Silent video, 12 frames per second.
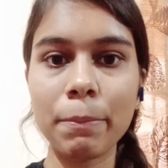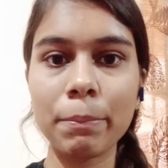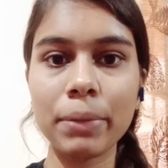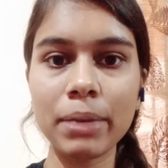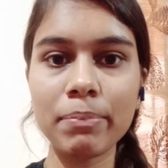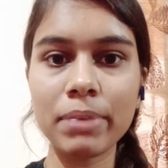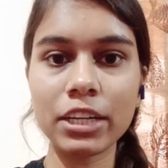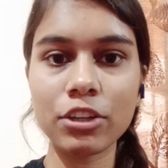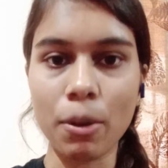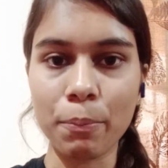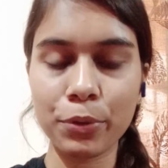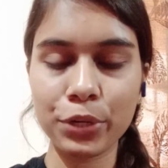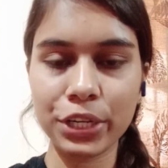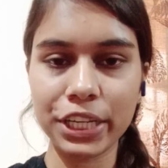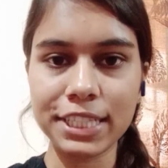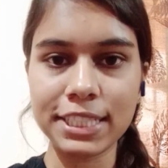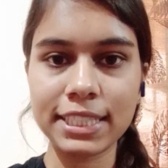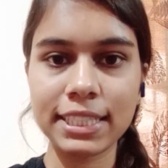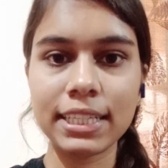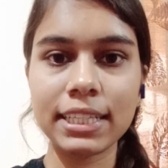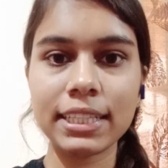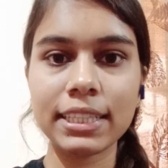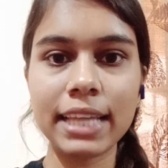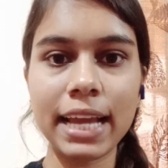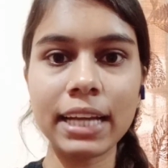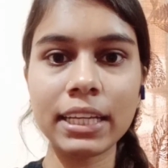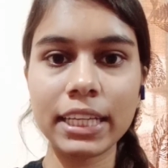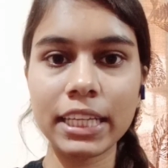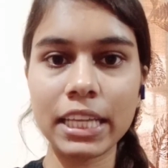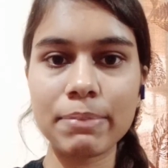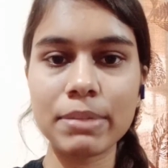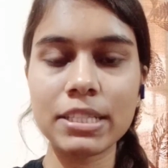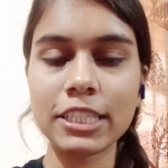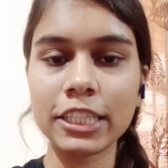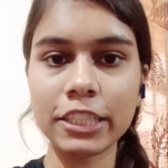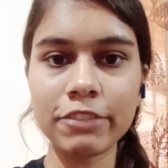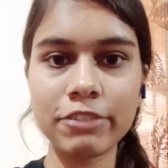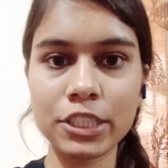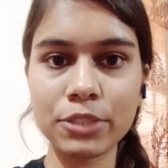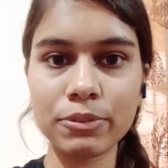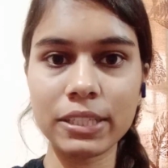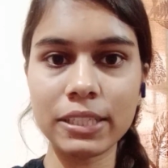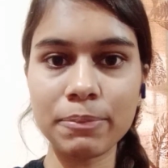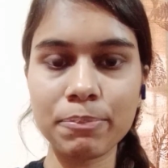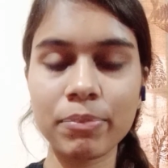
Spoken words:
pre-built components that enables individuals